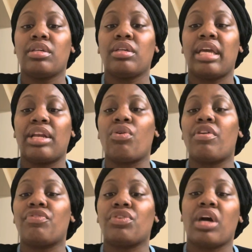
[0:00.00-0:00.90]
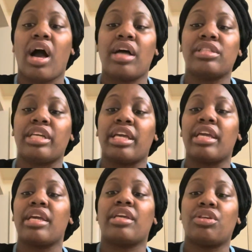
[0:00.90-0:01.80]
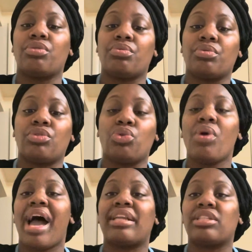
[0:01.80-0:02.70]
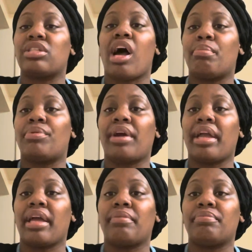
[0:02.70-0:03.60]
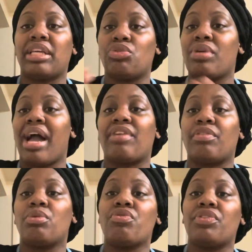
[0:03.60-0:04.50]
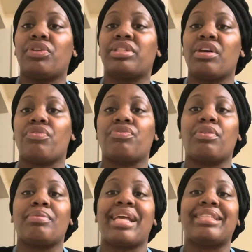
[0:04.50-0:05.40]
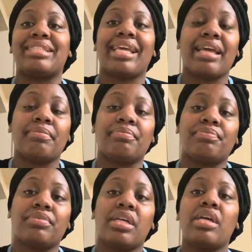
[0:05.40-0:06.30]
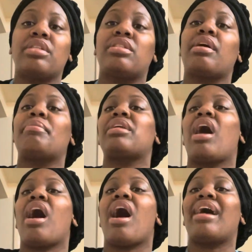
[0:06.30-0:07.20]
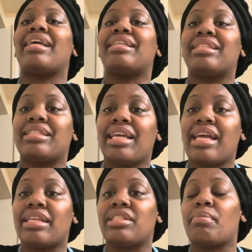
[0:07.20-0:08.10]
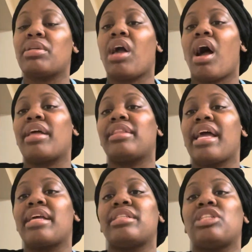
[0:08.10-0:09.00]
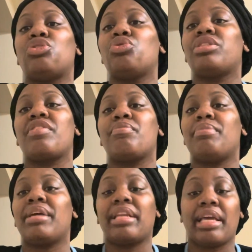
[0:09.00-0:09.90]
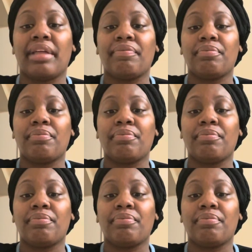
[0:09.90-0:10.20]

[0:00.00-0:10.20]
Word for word: in order for God to hear you, you got to start praying and you got to remove yourself from that sin. Some of y'all are in sin. Some of y'all in things that you shouldn't been in.